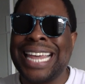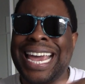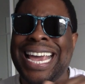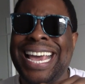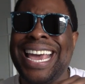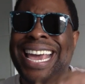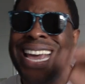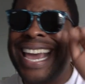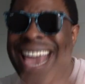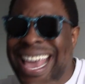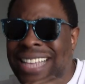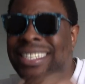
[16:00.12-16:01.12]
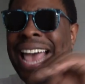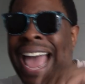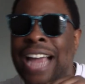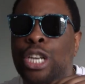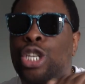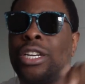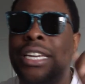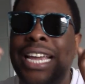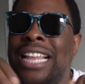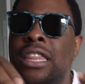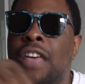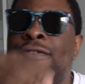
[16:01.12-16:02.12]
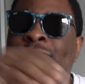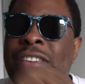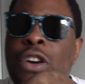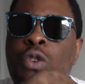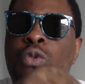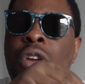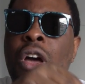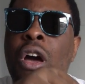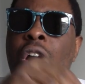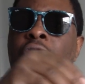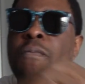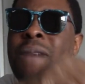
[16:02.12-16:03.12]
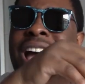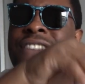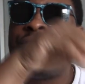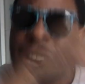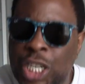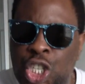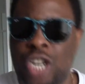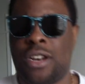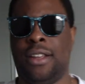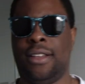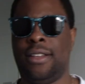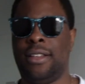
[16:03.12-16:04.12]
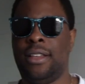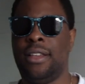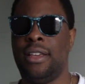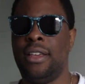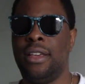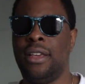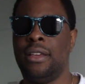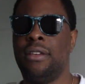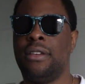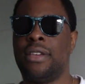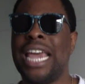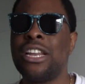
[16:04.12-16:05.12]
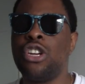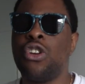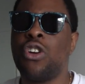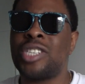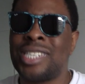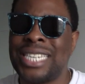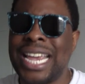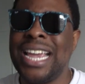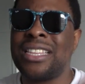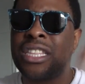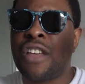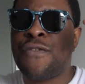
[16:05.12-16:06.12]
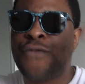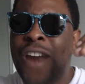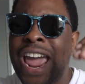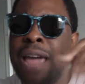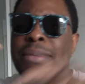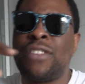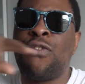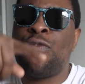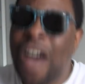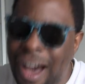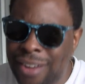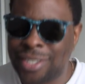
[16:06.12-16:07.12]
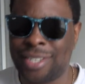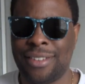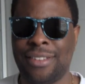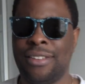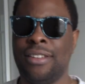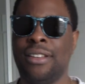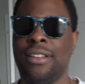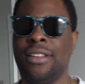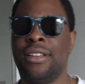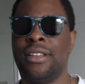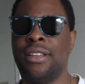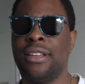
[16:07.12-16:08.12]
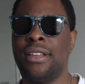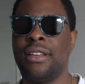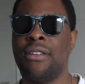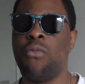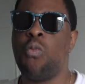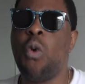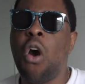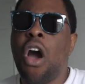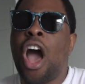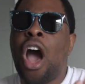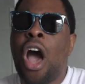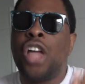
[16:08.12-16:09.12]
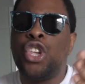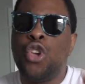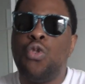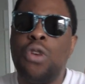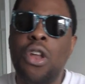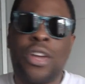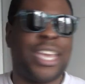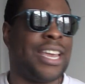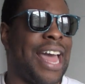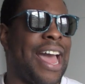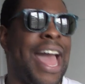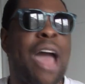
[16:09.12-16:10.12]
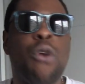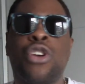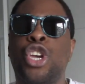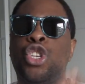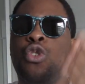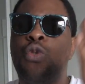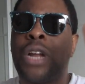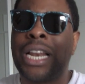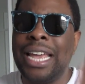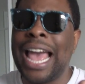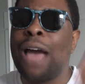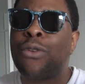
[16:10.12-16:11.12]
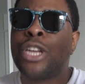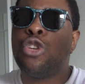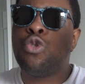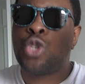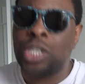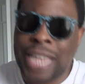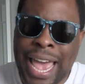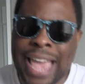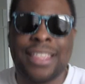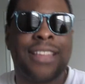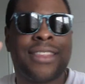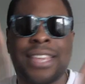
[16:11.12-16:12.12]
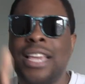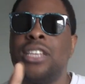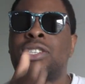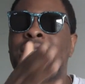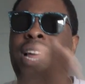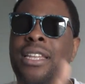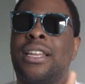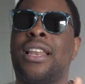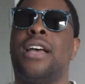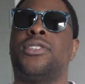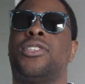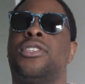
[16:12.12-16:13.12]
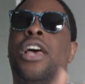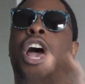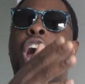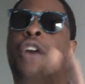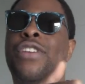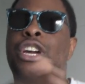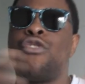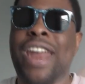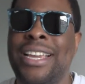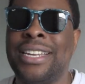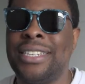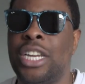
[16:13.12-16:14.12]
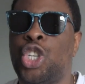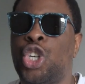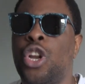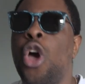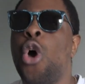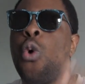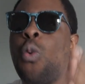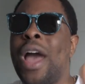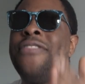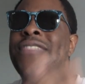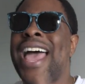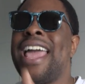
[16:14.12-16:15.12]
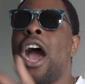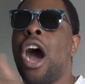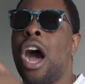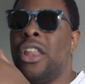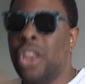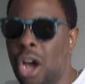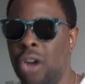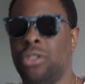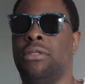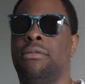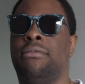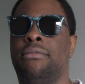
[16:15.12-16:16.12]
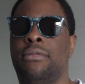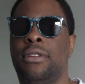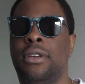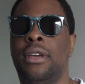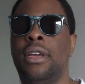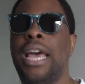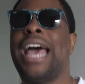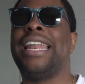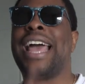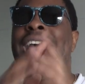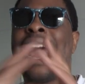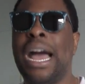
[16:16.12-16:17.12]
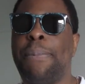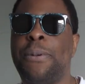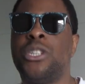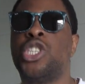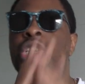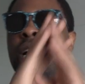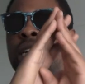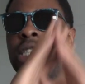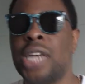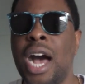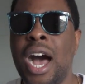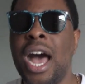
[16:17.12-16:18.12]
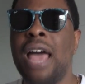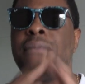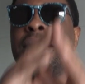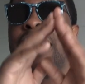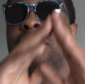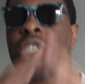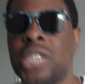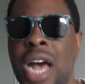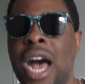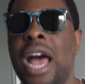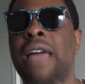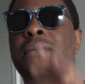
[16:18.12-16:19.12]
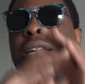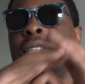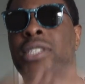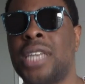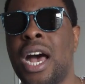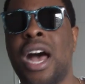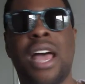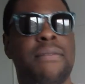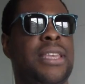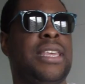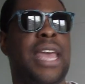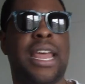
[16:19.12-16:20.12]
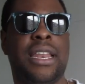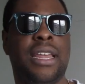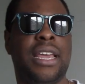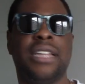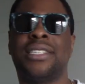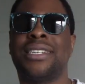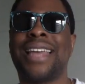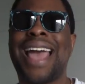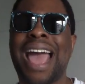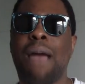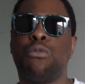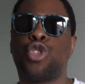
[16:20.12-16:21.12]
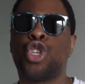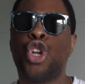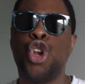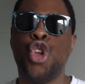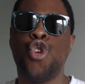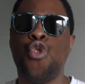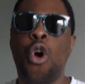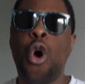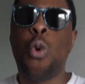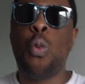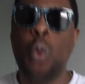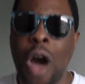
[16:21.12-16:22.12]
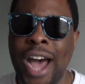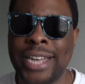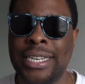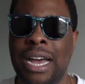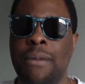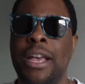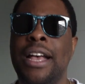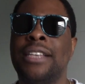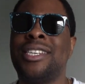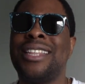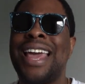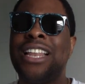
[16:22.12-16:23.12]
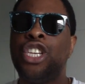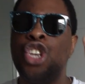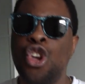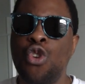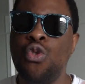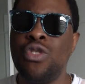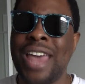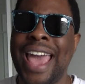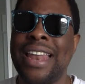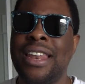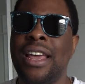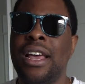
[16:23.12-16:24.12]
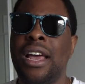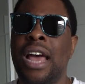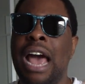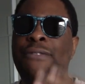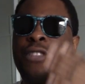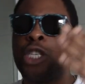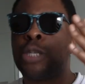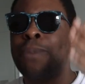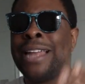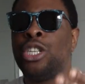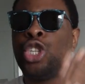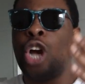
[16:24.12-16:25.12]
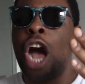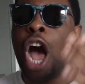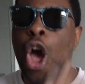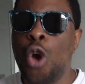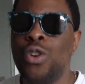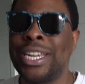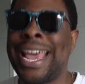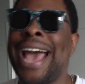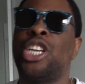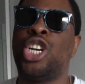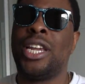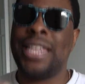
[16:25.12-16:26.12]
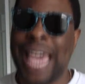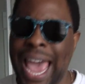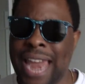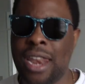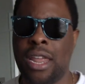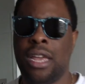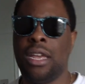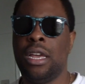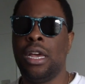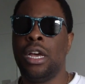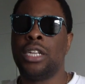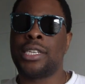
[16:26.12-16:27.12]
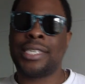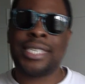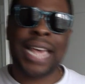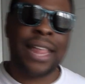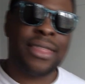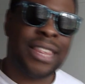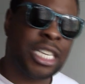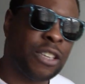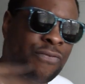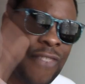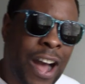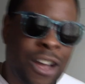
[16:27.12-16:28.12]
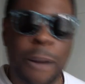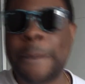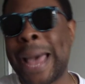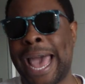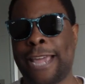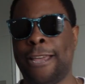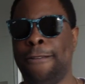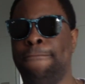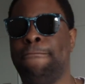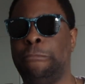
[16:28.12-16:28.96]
that it, it is actually in the field of my vision? Can you not see that the frame is fucked? What are you looking at? How can you clear, how can you say that these sunglasses are in great condition when they are not? And it happens time and time and time again. It's an absolute wind up. So then you then have to spend your own cash again to send this fucker back,